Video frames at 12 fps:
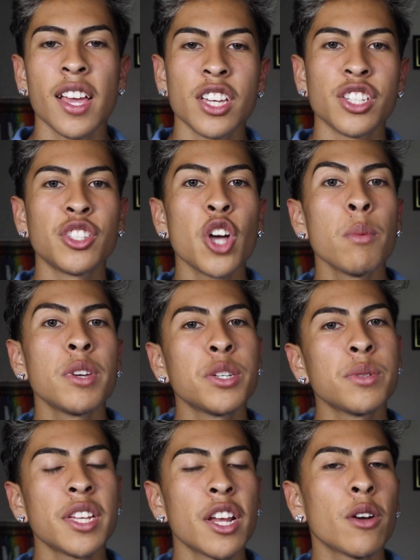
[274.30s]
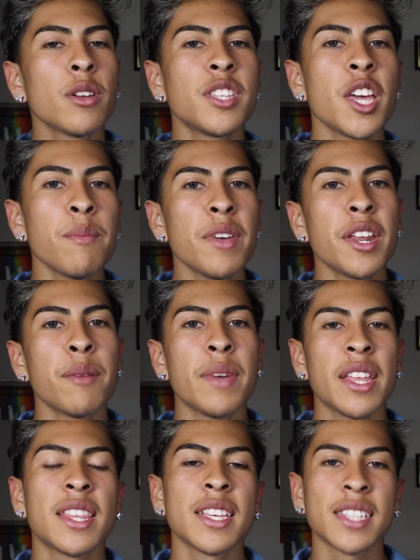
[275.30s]
She told me she was gonna go take me to
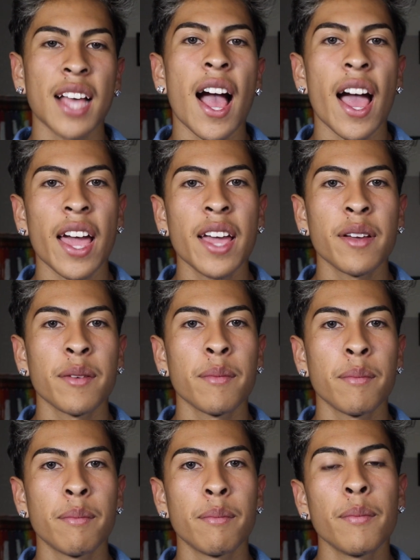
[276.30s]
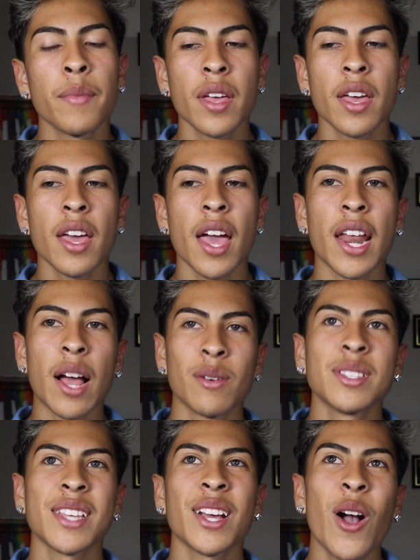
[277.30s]
meet this guy. And I
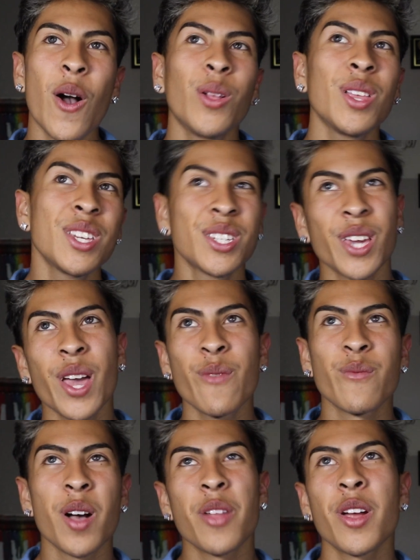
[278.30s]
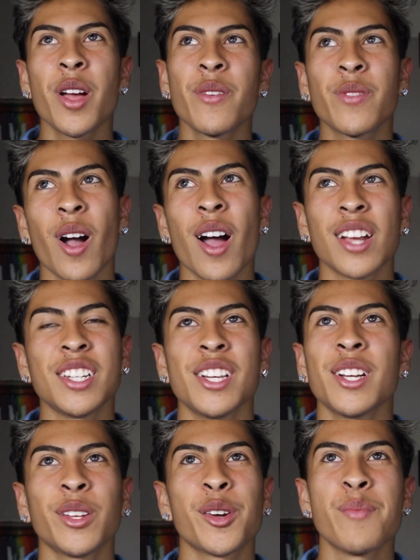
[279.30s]
was like, holy shit, mother of God,
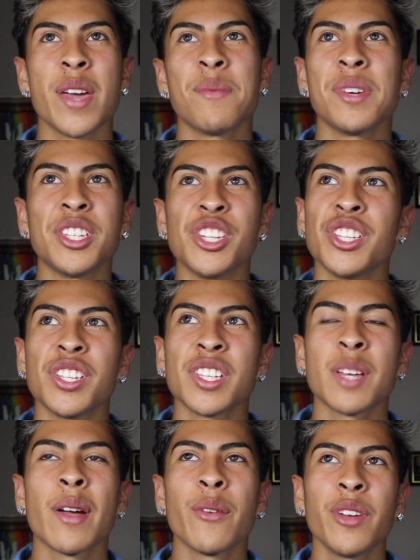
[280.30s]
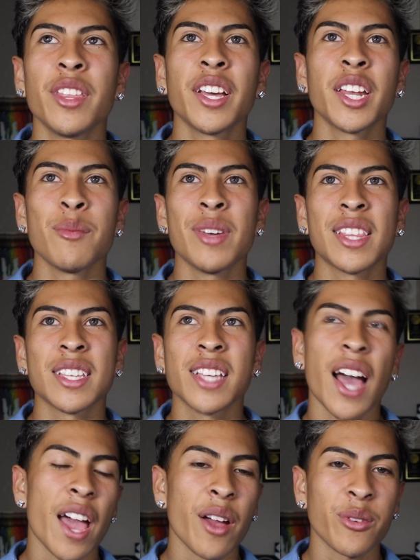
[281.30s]
dear Lord, baby Jesus, am I really gonna meet this
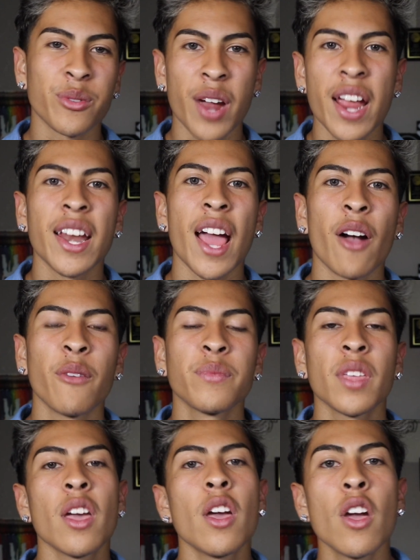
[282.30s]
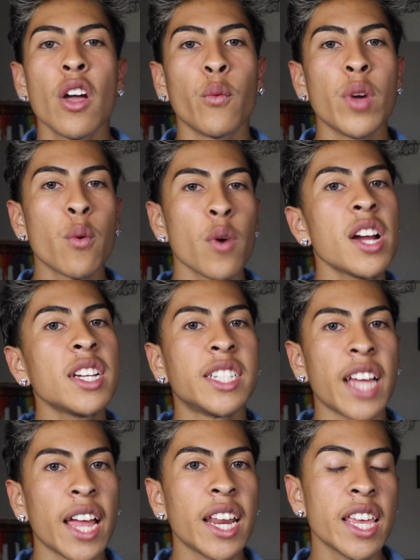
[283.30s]
guy right now? We weren't
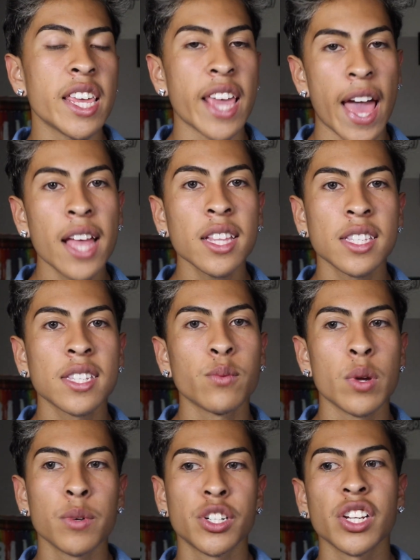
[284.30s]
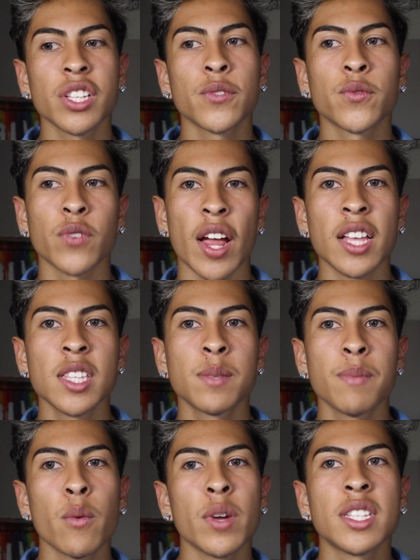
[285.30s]
dating yet, we were just friends,
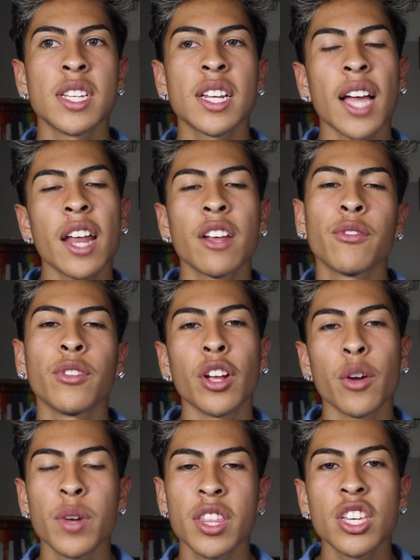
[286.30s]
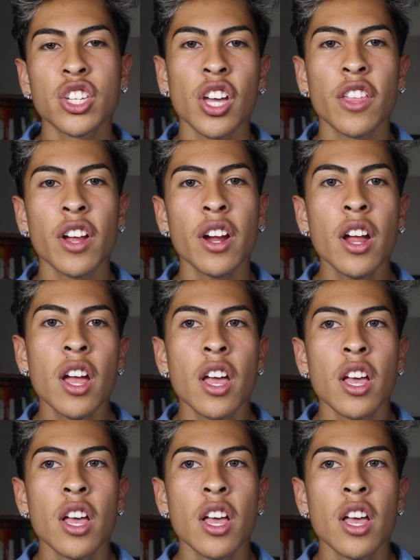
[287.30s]
but we did kind of flirt with each other.